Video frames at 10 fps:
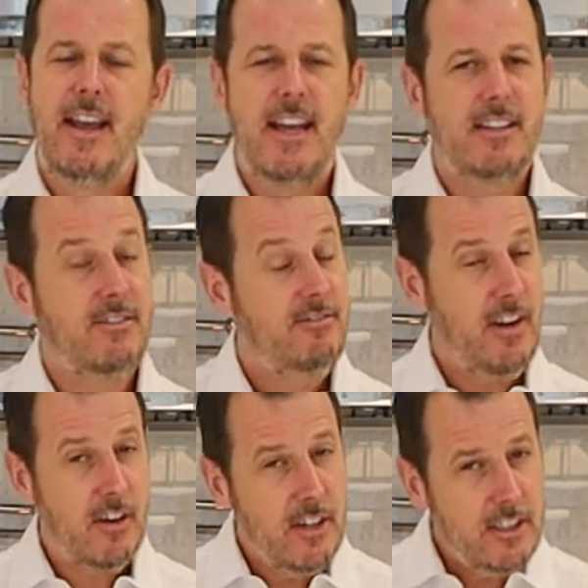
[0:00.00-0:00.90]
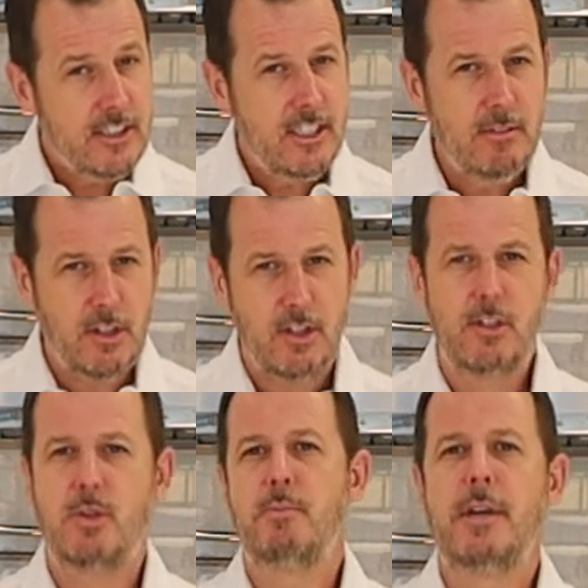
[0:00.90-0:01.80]
It's very similar
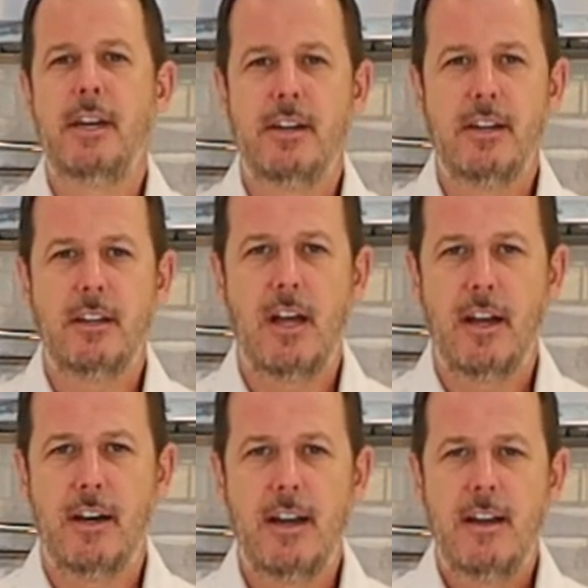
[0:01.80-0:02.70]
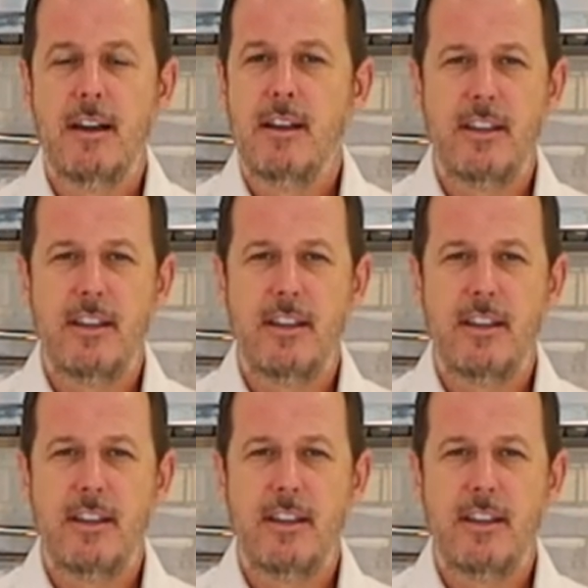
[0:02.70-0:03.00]
to a Pina Colada.